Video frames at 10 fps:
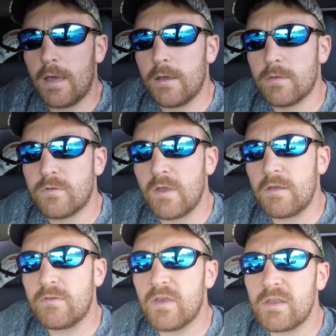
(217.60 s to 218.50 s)

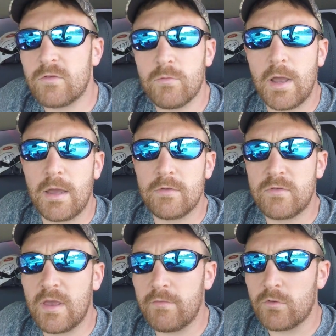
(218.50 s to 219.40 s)
Sunsets around
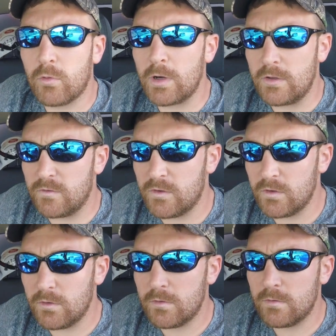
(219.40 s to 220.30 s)

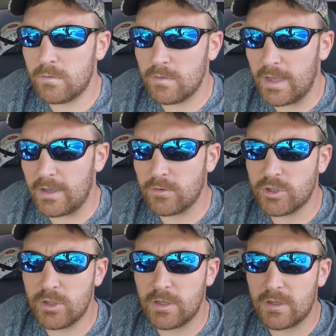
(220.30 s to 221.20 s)
7:22. Legal
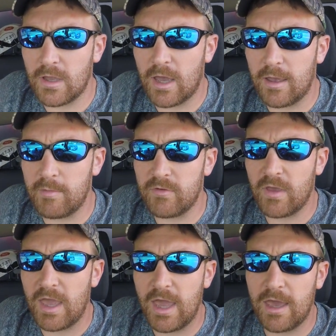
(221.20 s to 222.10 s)
shooting time is a
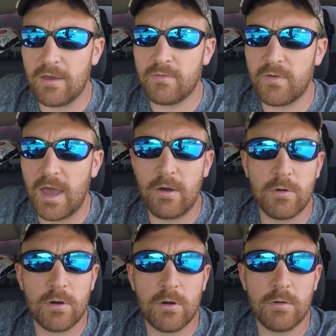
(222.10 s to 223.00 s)
half
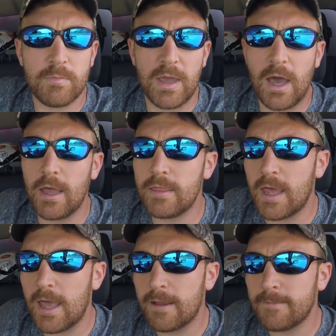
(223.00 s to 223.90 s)
hour beyond
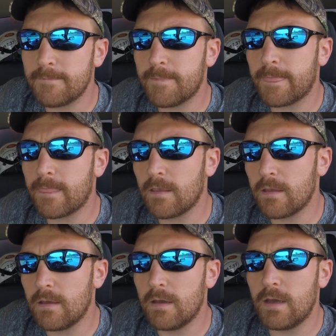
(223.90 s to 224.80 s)
that,
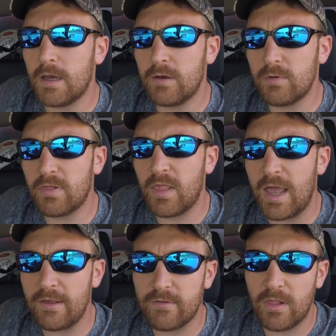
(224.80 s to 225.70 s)
with
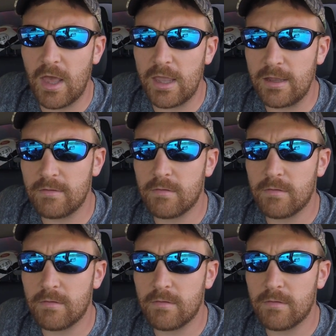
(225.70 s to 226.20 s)
last light